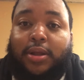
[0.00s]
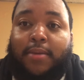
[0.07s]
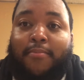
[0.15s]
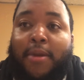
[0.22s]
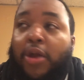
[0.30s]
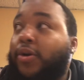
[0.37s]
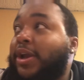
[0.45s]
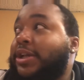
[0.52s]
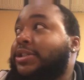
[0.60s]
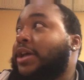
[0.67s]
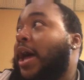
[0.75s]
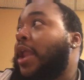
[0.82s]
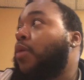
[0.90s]
Metal
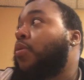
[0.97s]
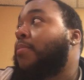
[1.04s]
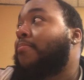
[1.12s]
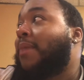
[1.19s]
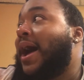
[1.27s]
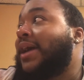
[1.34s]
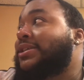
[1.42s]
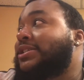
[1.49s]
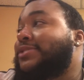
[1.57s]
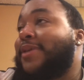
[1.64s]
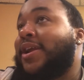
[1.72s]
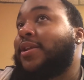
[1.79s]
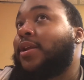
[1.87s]
Gear Solid with
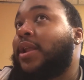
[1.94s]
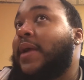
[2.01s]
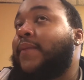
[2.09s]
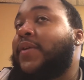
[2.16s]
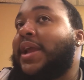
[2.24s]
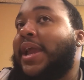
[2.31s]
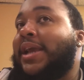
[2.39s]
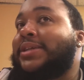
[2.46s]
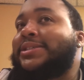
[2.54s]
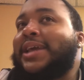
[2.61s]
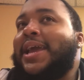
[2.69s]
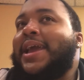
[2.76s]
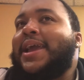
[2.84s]
boxes being delivered,
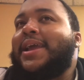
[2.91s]
is